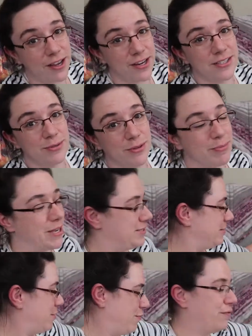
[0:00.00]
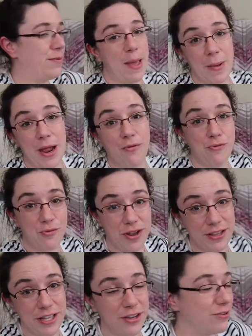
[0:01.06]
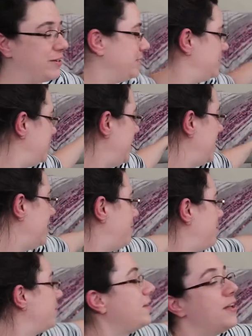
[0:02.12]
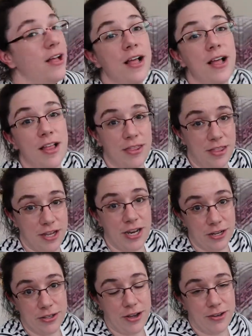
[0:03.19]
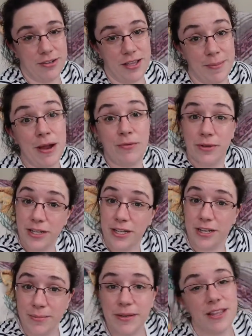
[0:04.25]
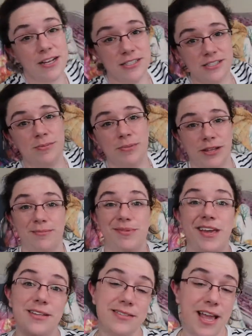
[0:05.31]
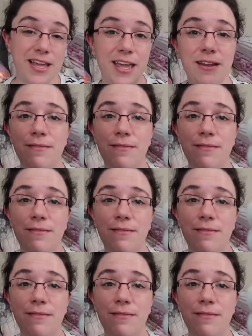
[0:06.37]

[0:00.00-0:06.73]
honest with myself, am I really going to knit up the new one? Am I really going to be that disciplined? Because I can't